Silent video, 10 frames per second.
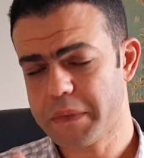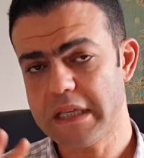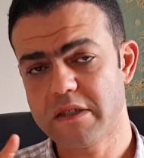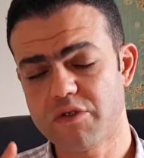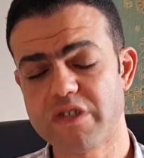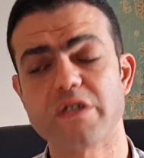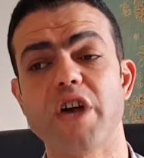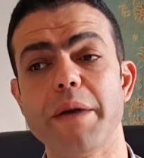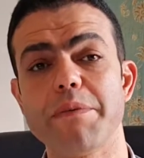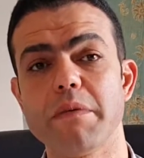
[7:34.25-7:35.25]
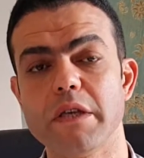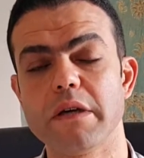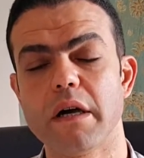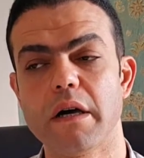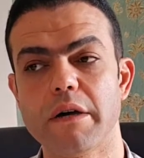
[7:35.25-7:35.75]
is described
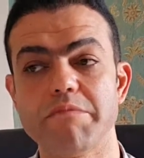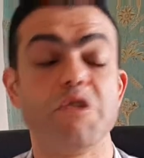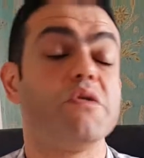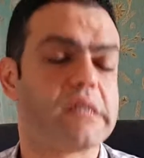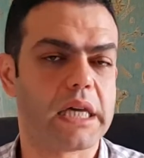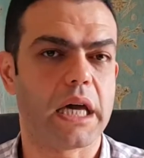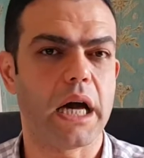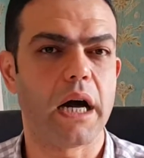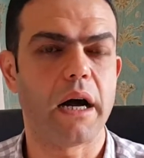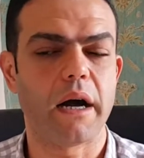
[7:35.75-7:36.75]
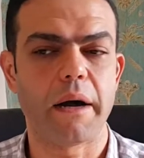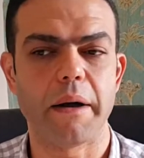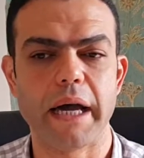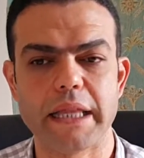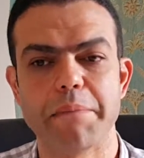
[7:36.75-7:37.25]
using
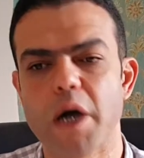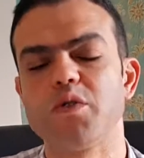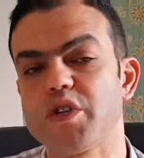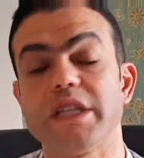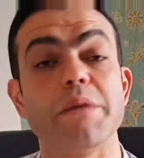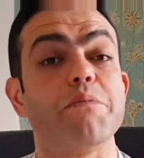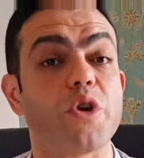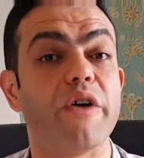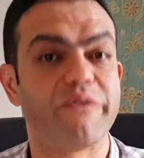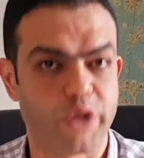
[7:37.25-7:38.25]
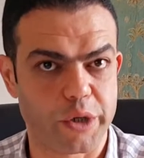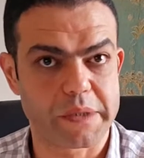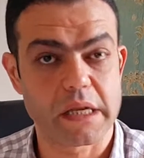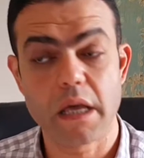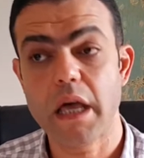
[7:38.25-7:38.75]
an amount or a number of
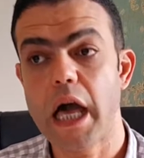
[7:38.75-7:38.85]
verbs.